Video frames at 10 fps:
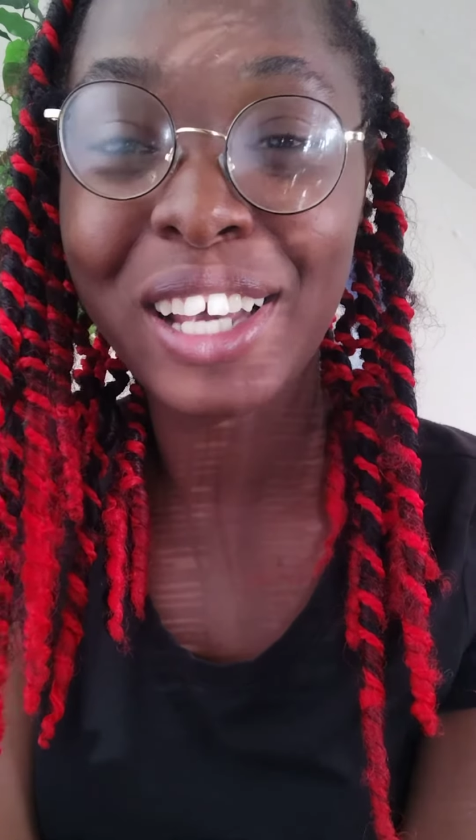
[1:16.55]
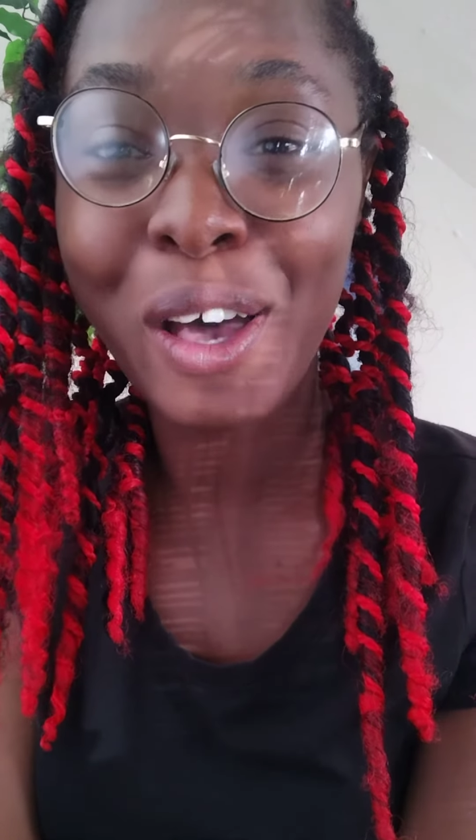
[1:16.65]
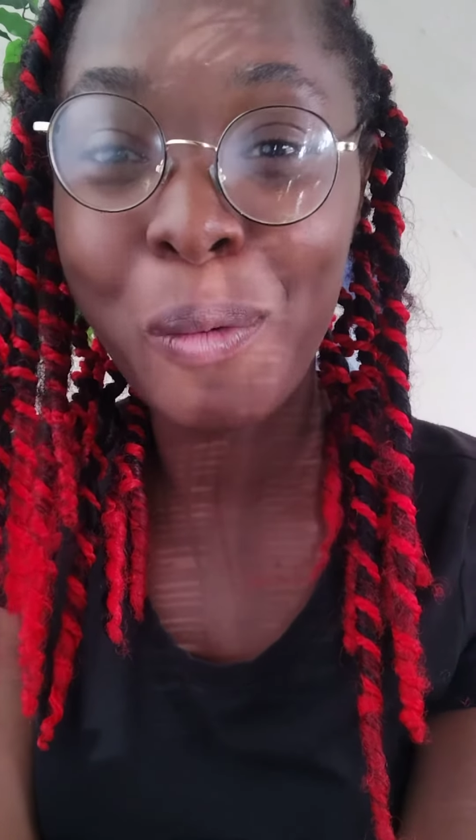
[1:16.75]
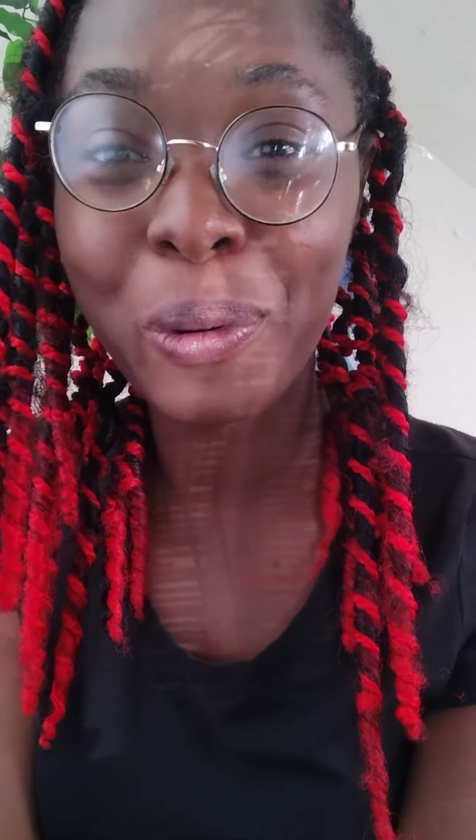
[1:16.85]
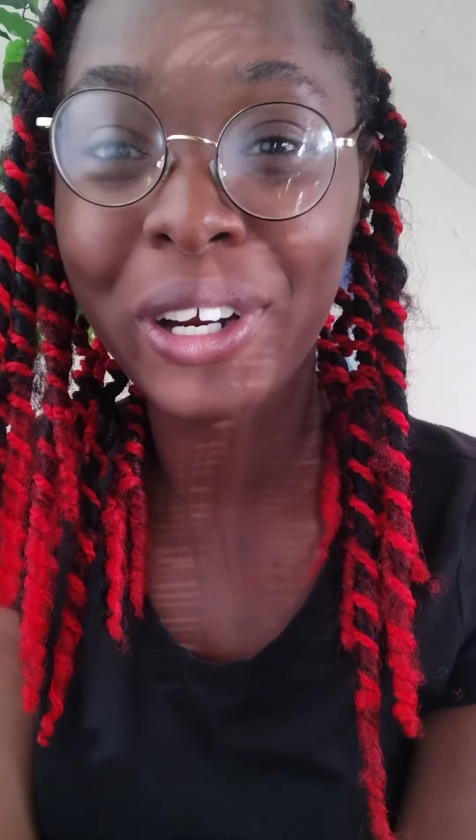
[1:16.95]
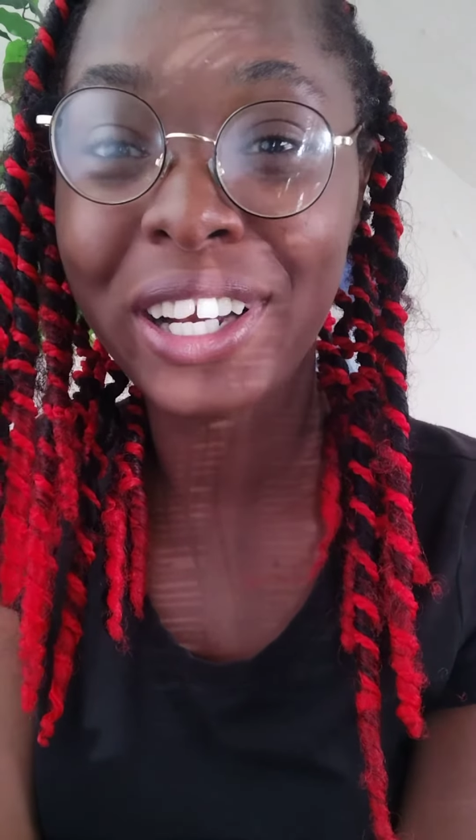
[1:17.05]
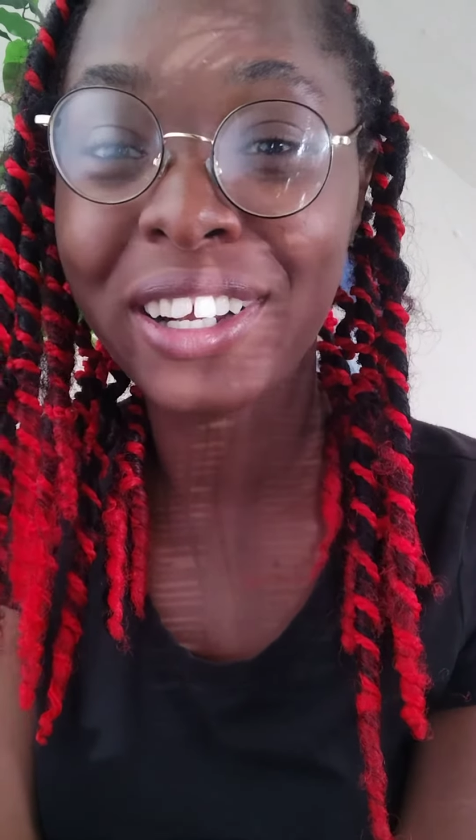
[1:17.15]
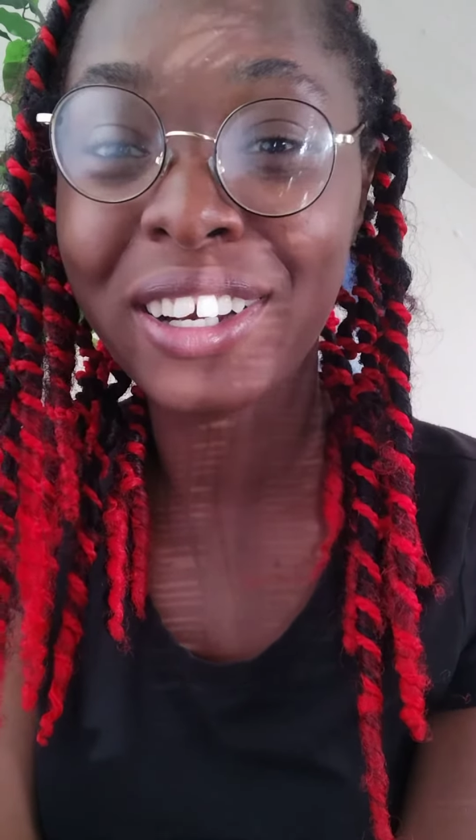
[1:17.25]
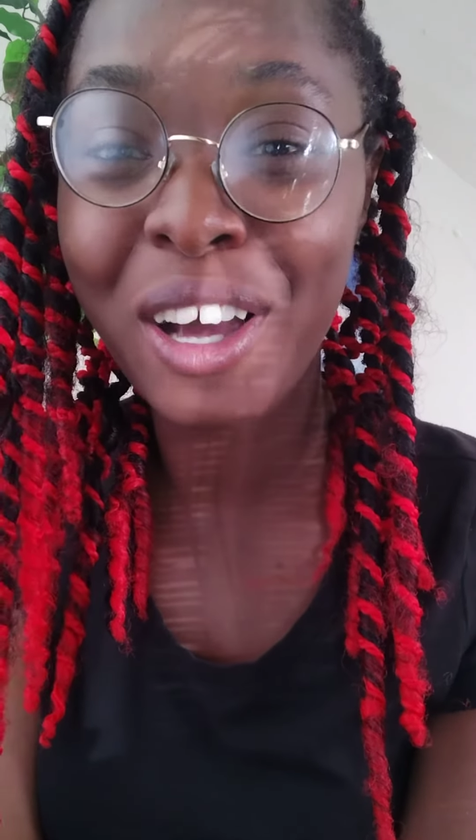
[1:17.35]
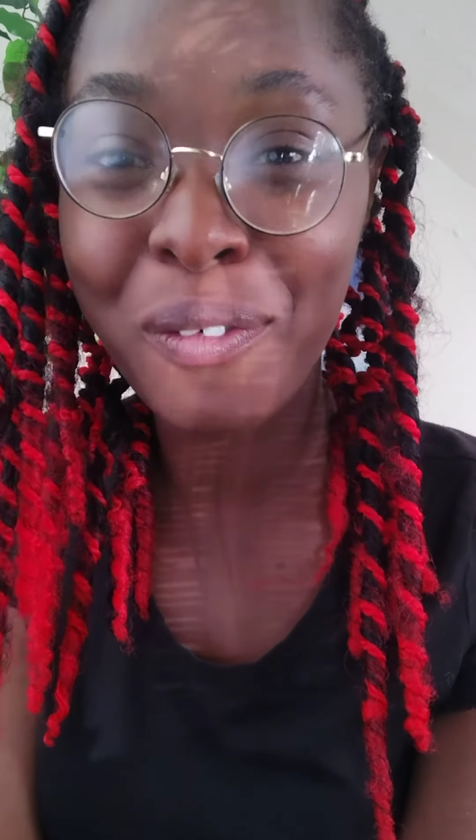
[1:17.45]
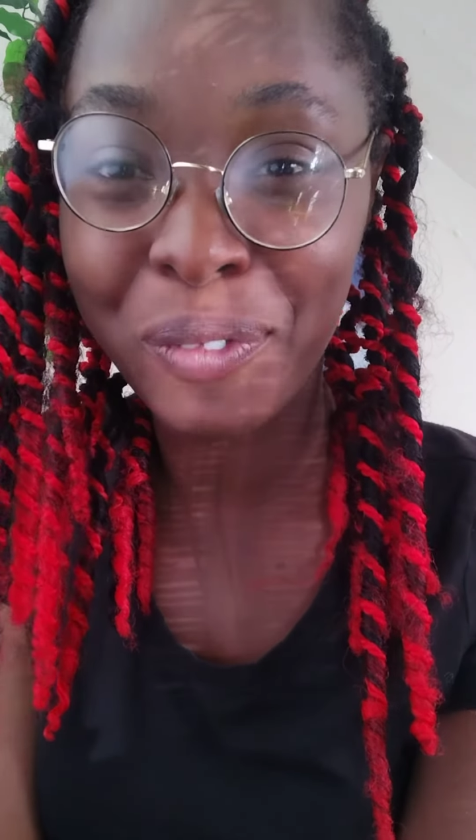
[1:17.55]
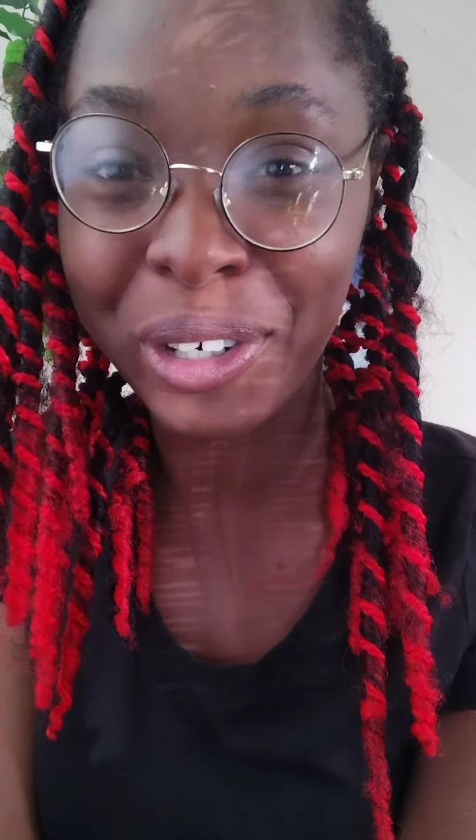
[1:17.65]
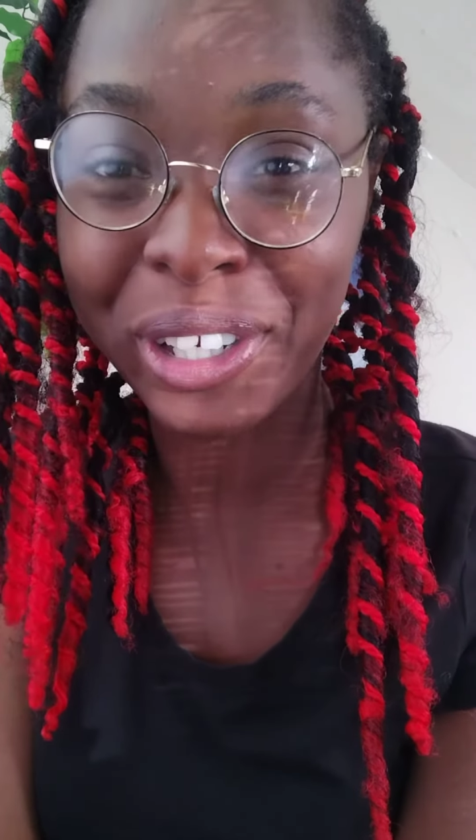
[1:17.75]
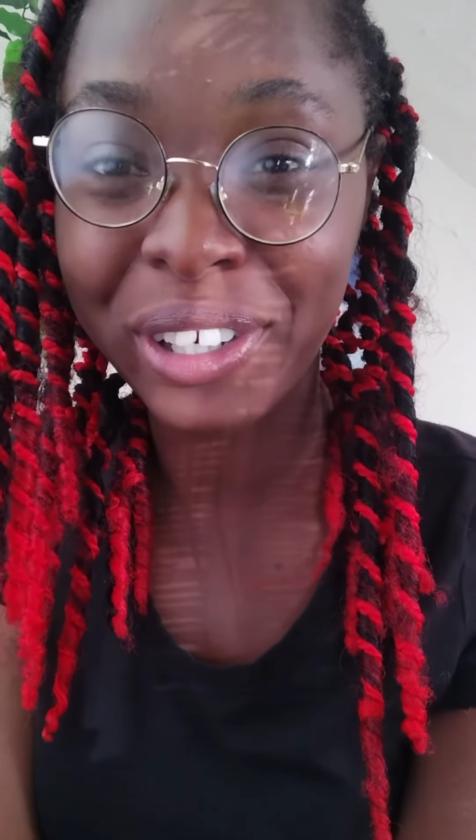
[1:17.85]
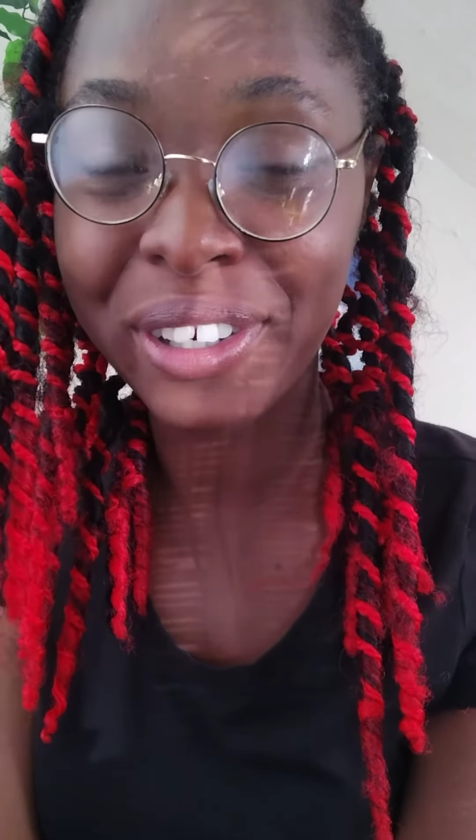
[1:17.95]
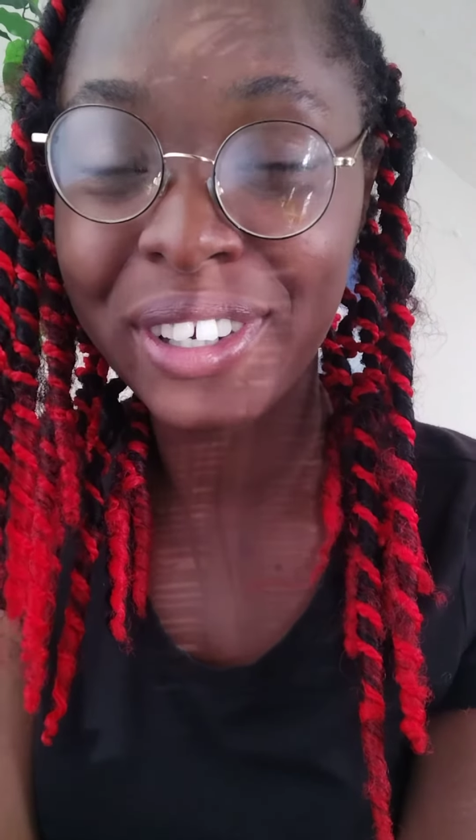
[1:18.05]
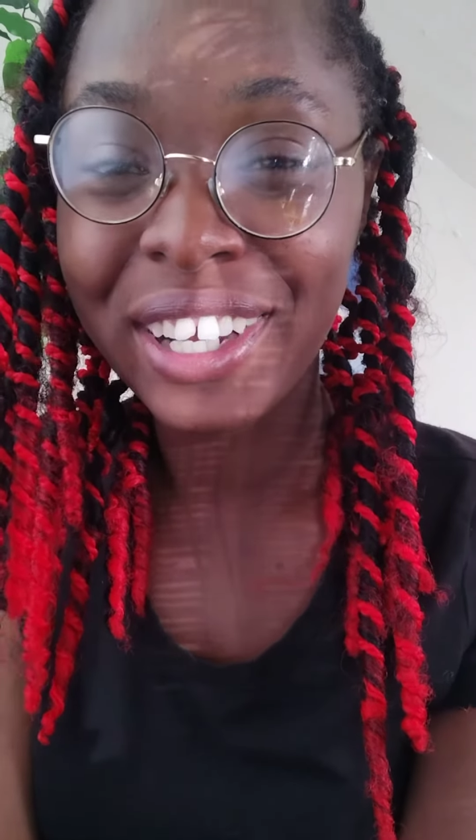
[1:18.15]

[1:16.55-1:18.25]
helper and a comforter.